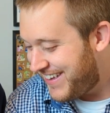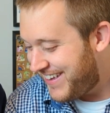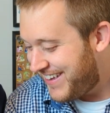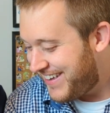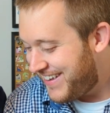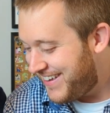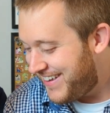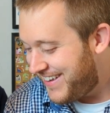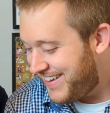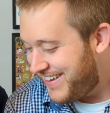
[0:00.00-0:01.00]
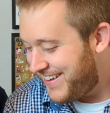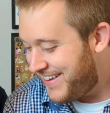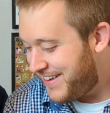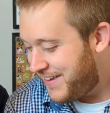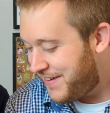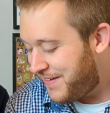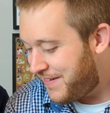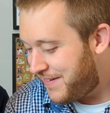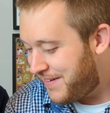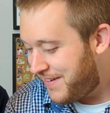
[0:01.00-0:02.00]

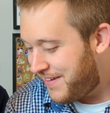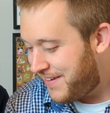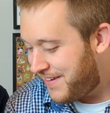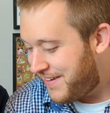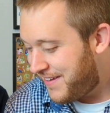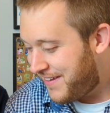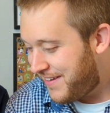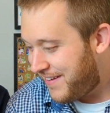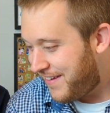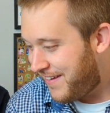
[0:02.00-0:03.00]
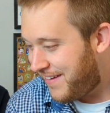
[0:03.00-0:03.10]
(silent)